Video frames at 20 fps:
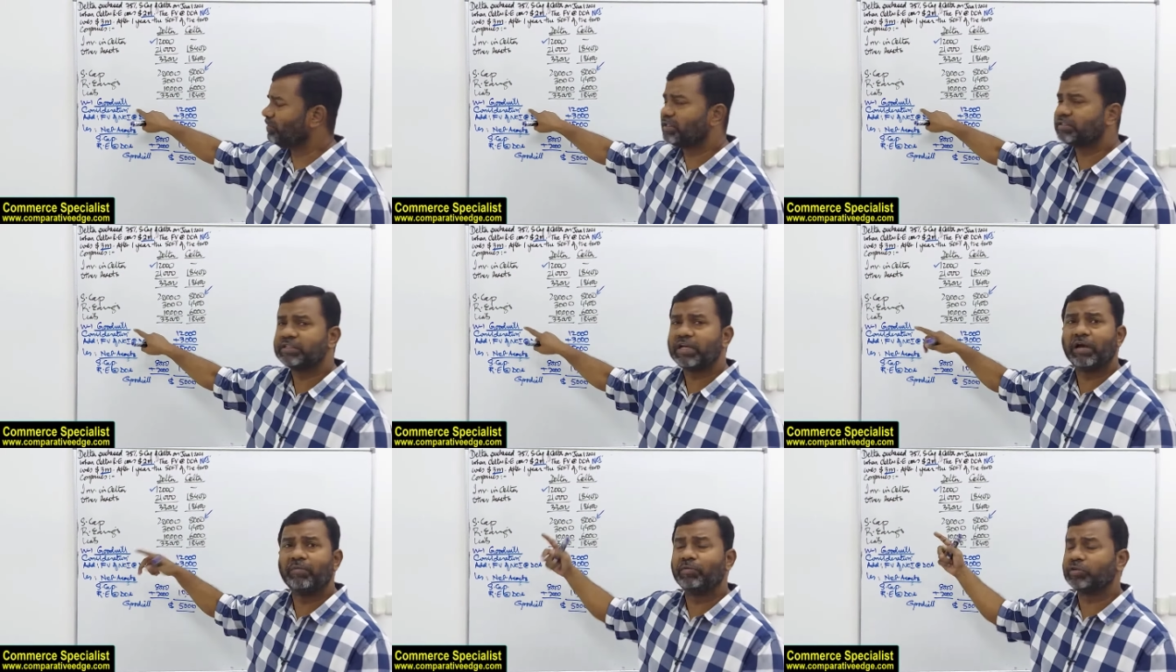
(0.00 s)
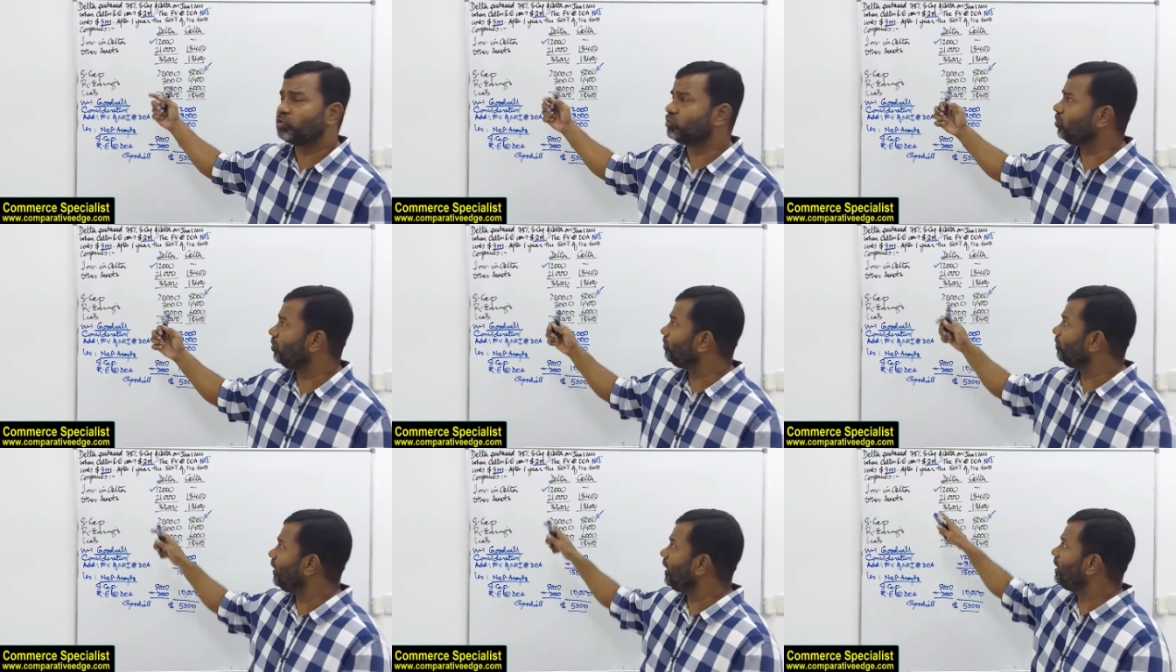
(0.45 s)
means how much
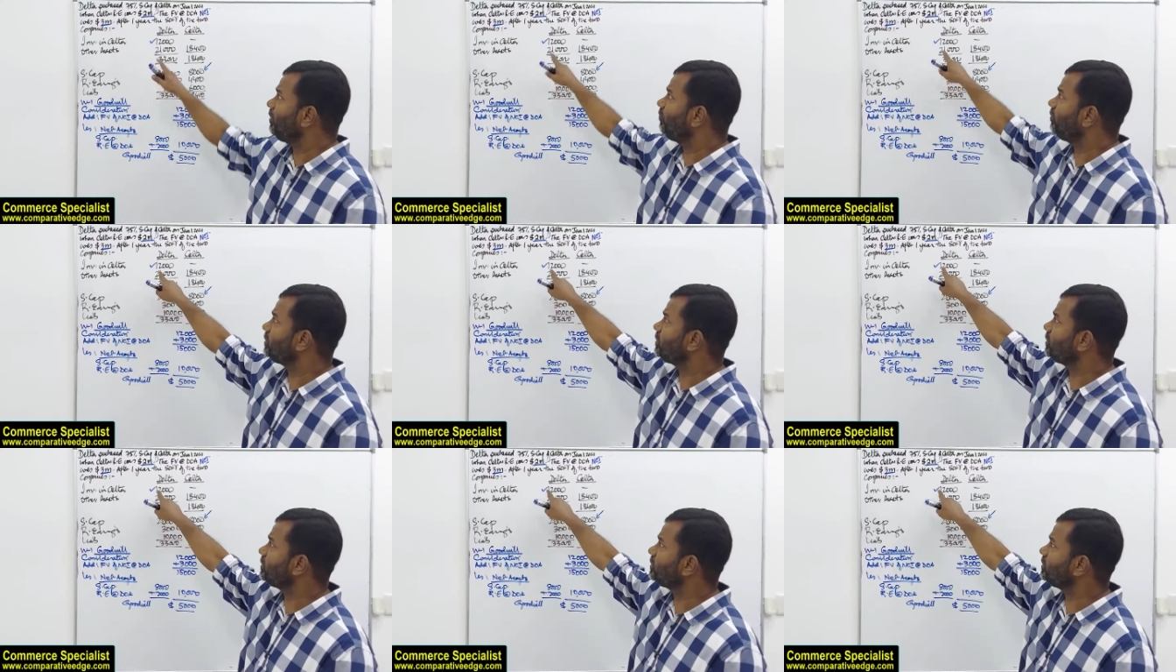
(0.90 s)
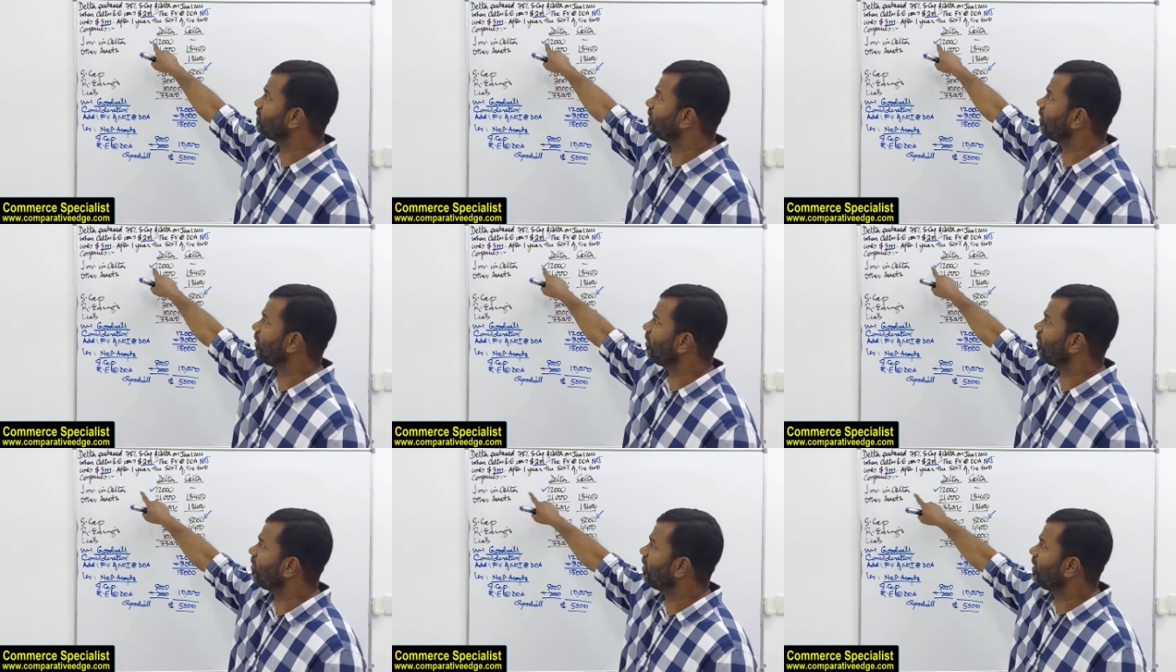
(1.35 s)
you're paying which is
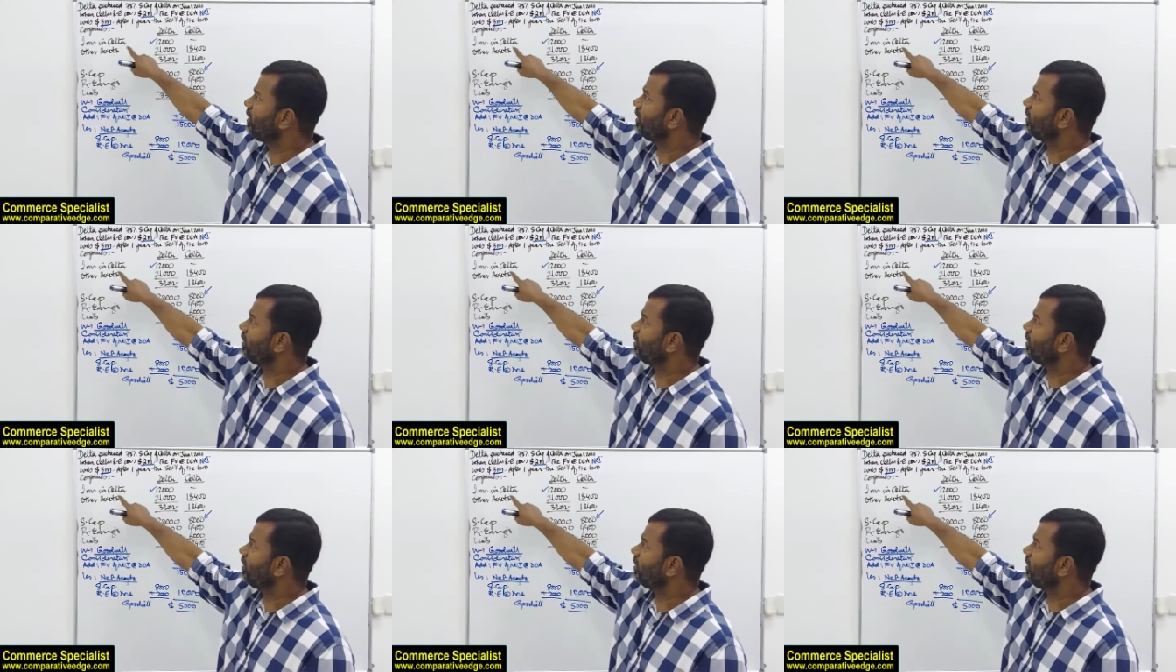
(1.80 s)
here